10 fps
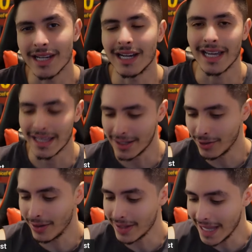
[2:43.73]
and in
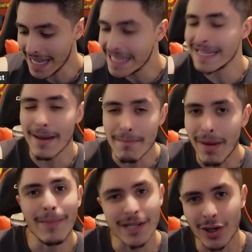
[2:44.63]

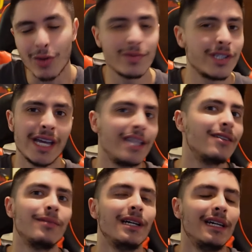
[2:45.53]
Mbappe's home stadium,